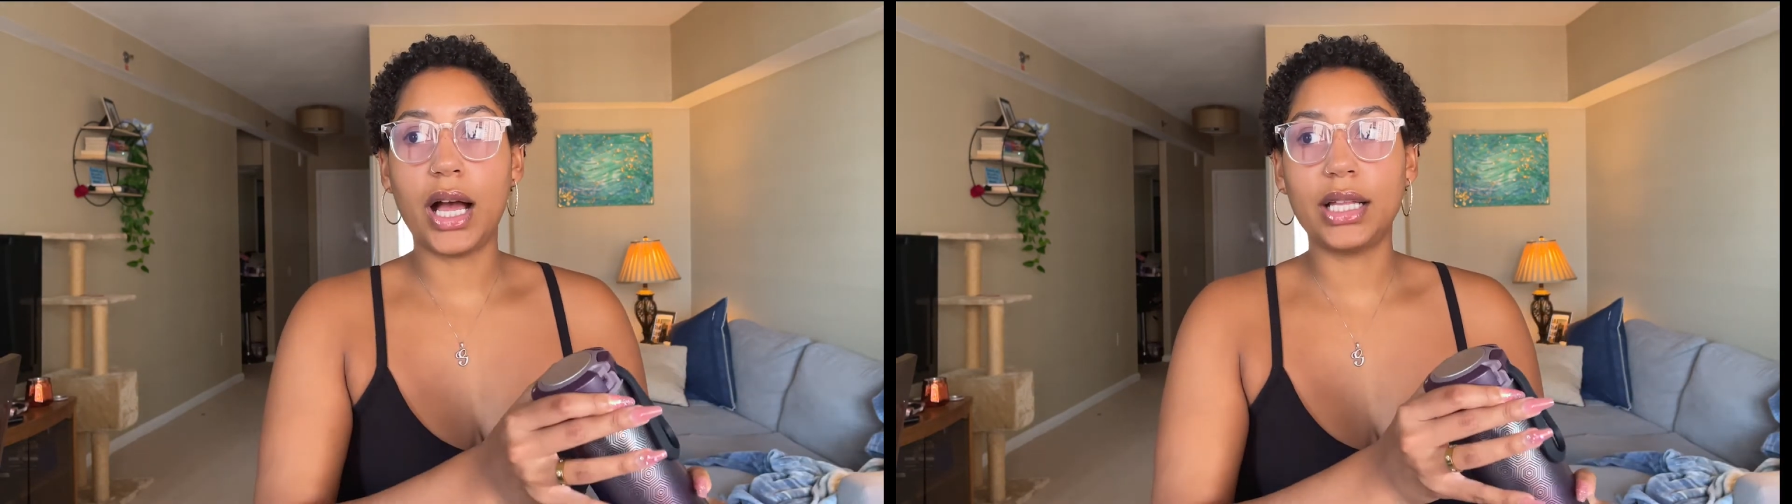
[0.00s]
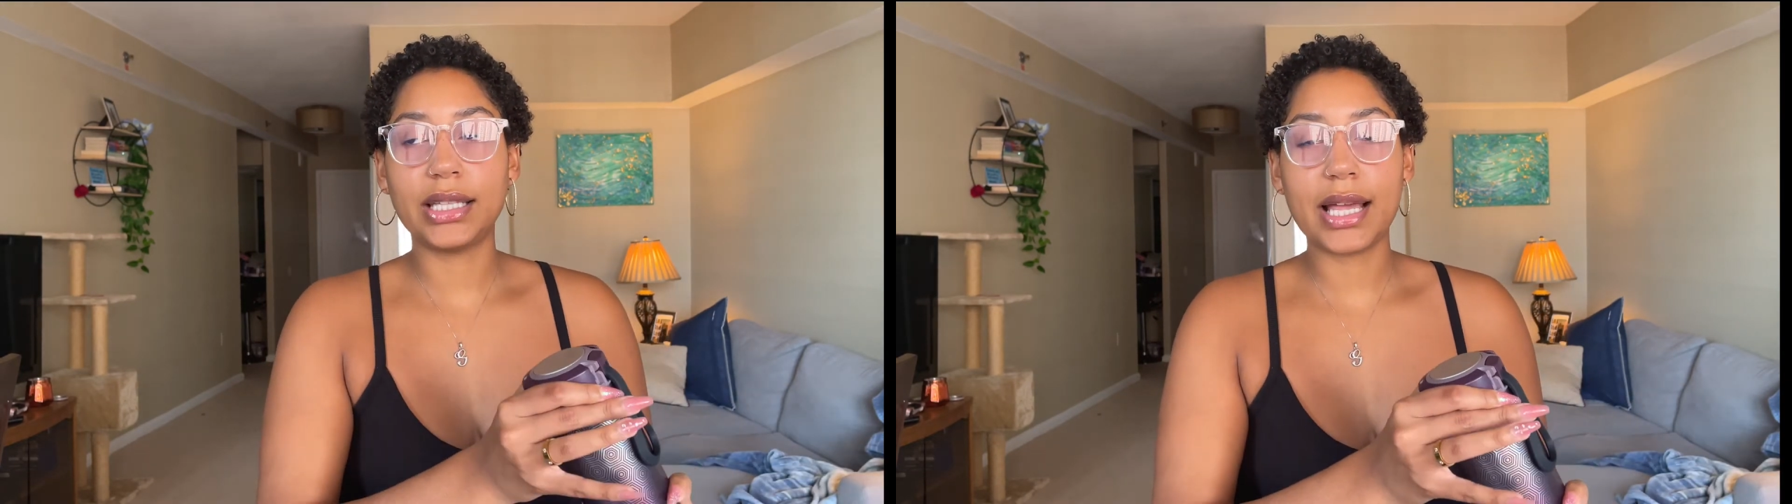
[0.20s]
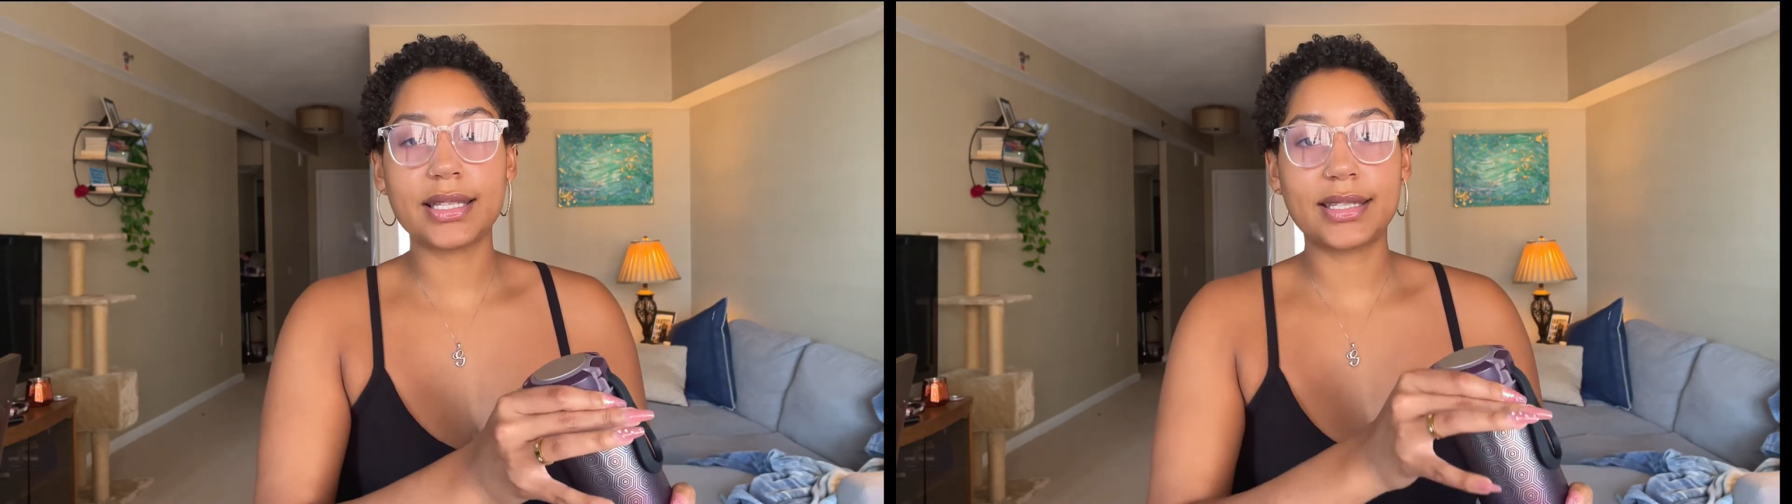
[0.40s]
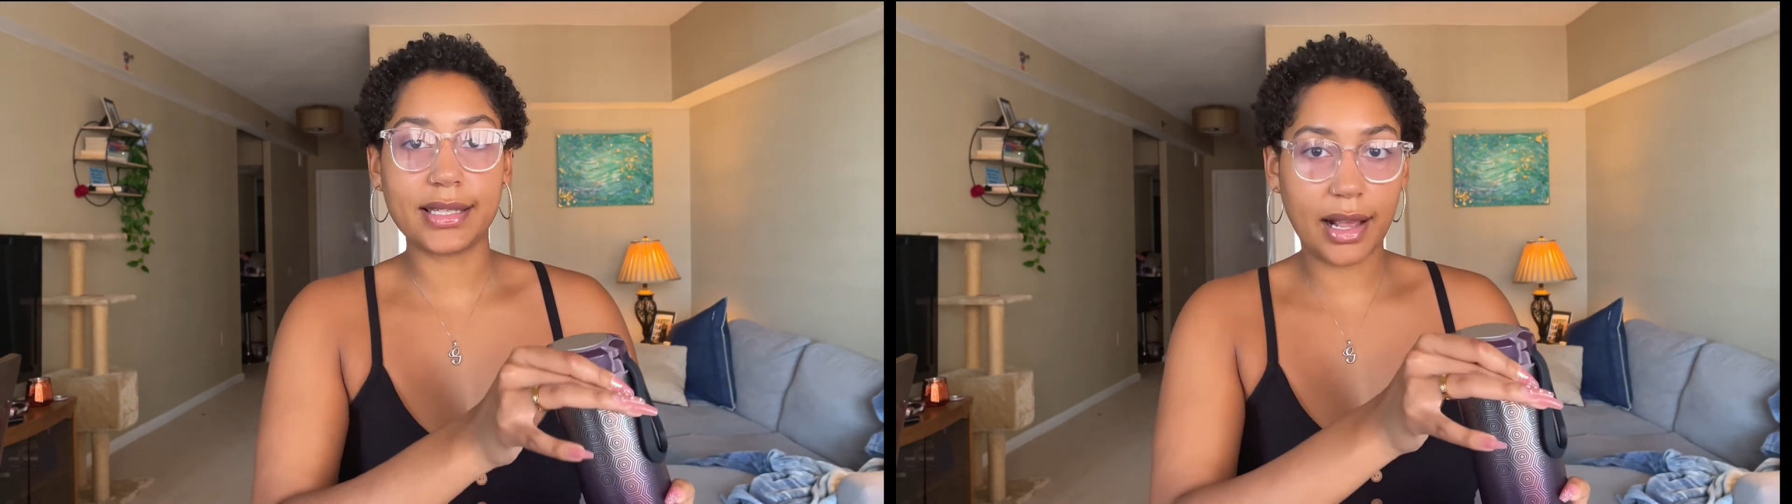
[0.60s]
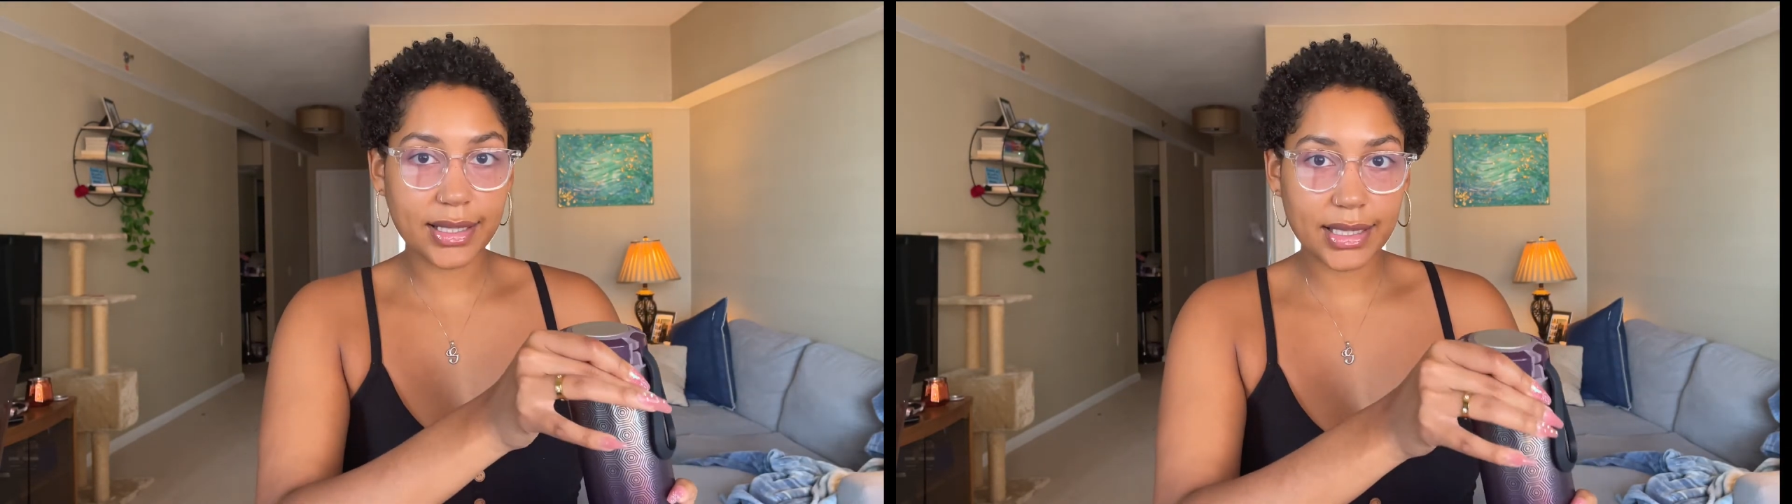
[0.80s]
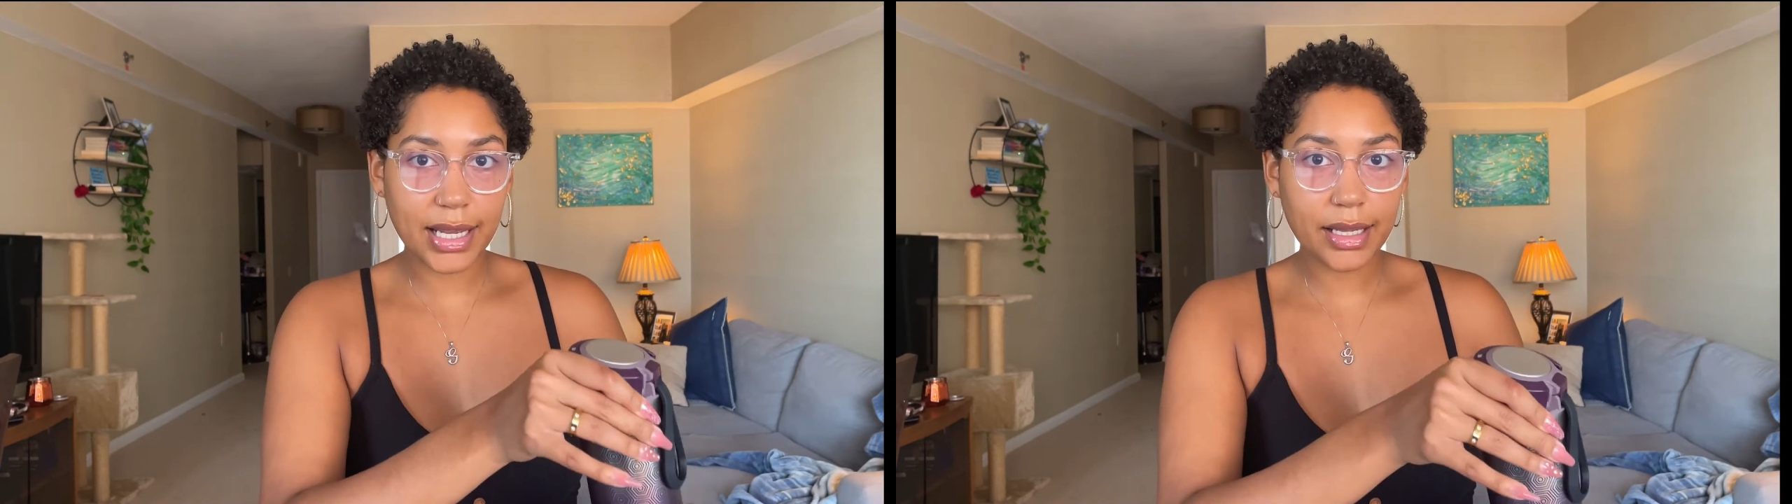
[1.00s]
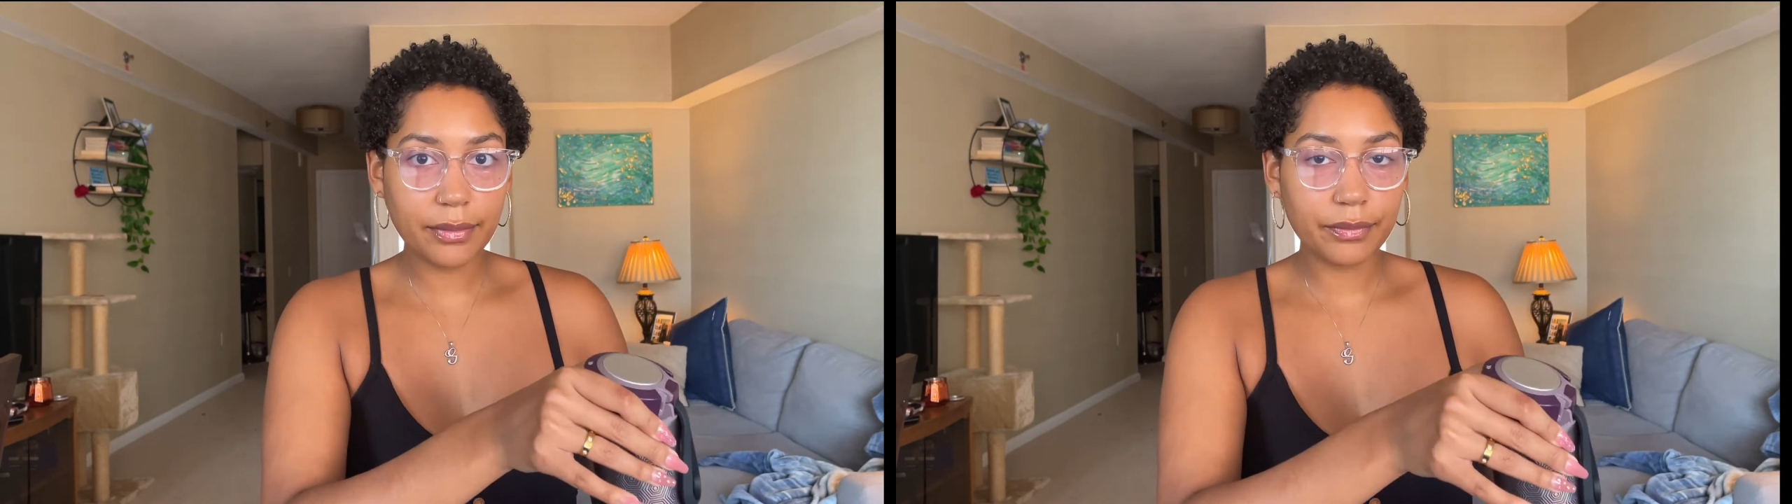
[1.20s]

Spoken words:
less disgusting